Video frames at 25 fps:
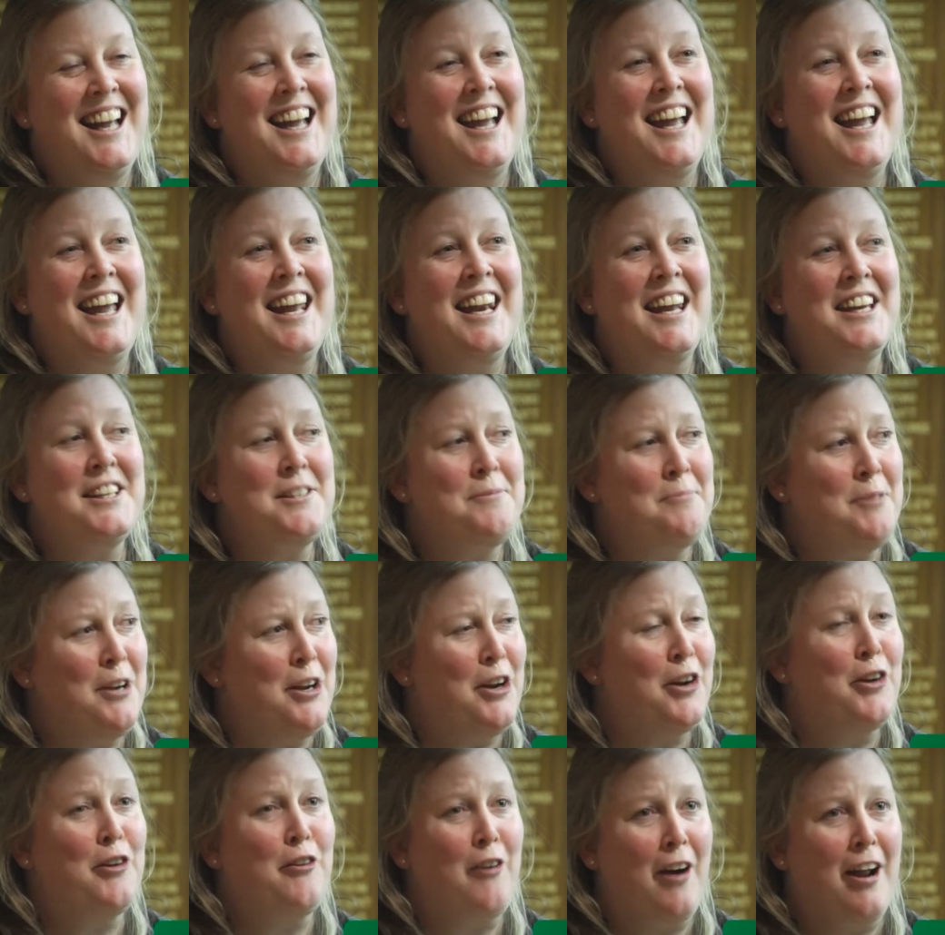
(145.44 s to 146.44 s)
It has
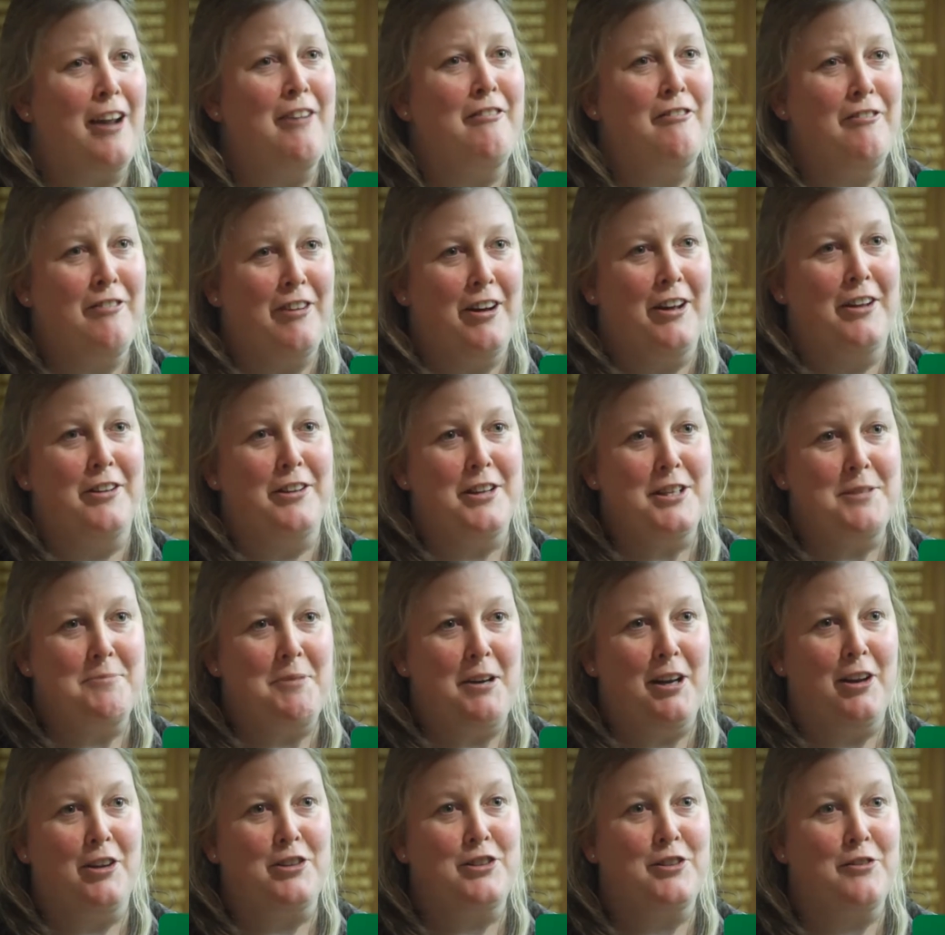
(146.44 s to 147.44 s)
been great fun. There's
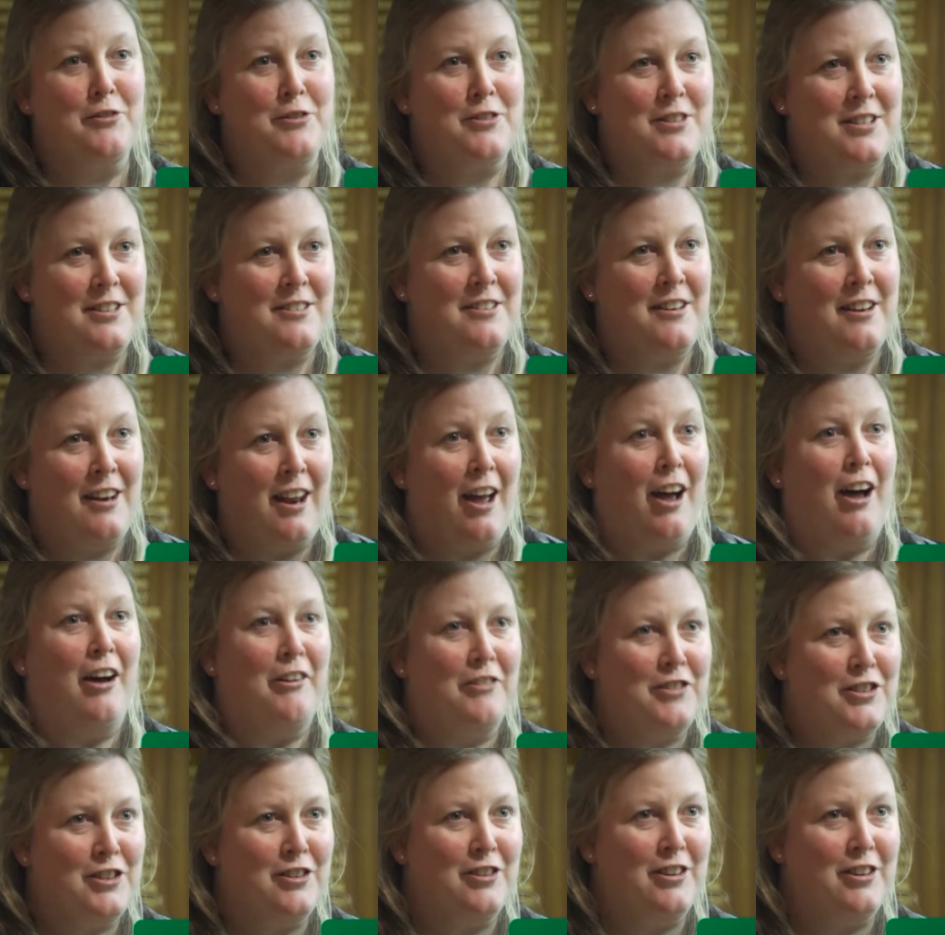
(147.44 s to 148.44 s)
been lots of laughter